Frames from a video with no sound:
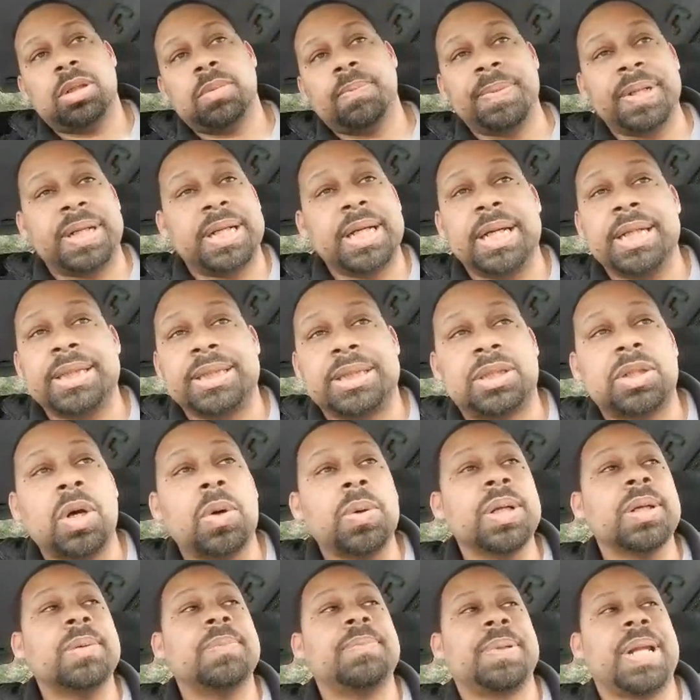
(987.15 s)
Because
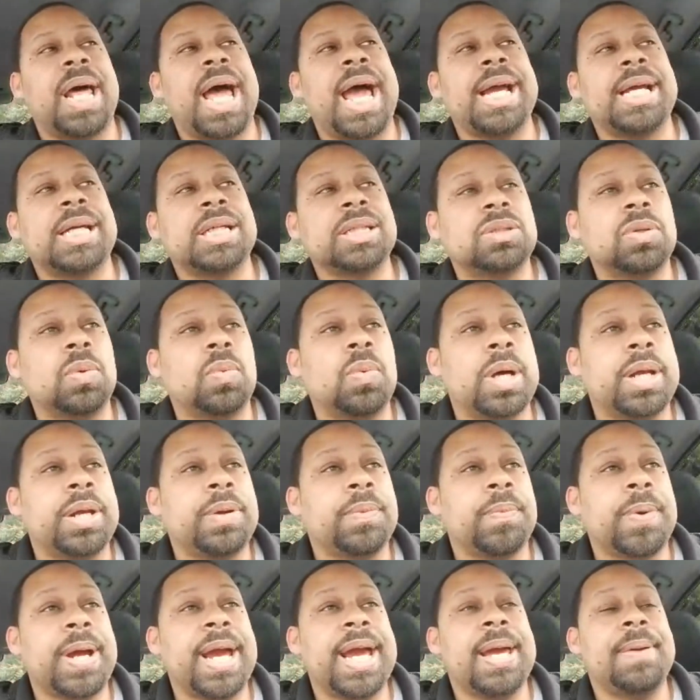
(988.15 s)
Solon Black is the one
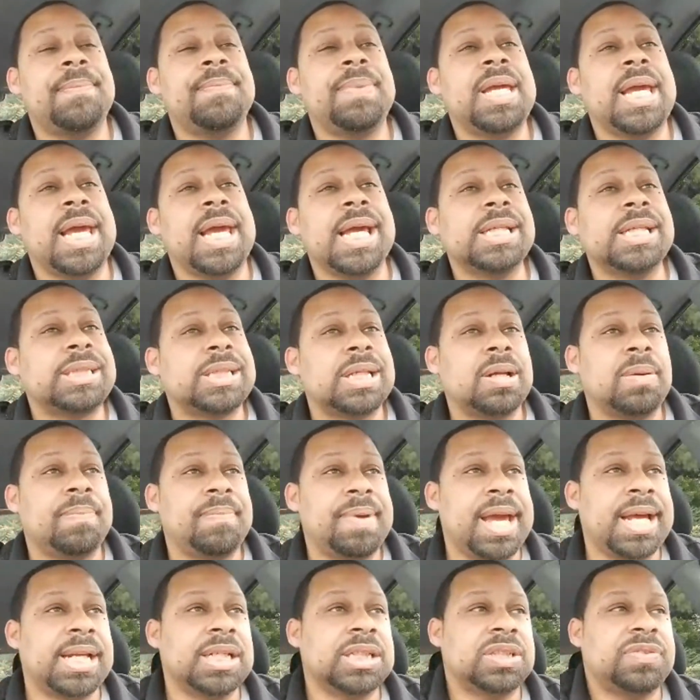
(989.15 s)
that read me into the
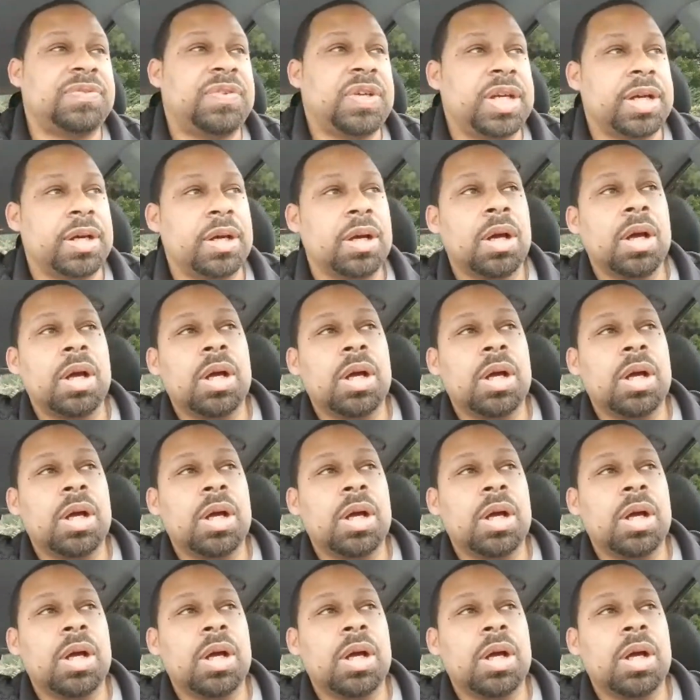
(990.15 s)
manosphere.